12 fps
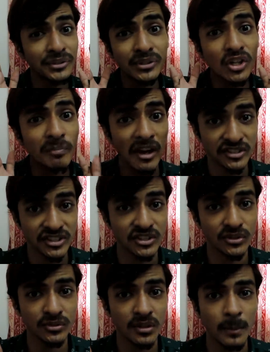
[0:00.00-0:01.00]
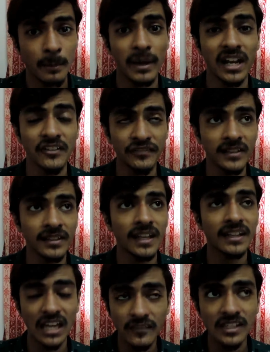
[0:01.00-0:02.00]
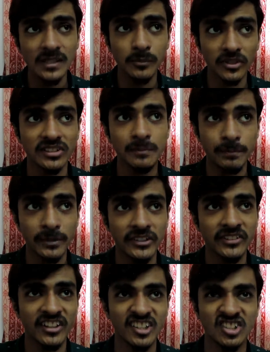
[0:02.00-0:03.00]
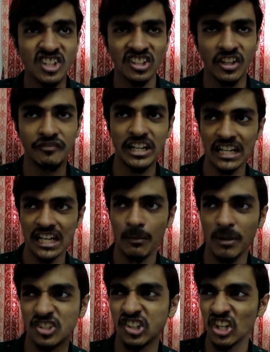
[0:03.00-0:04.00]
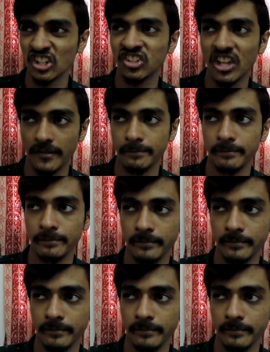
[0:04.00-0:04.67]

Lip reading: I don't know about you, but I feel like every Muslim person is just a freaking magician.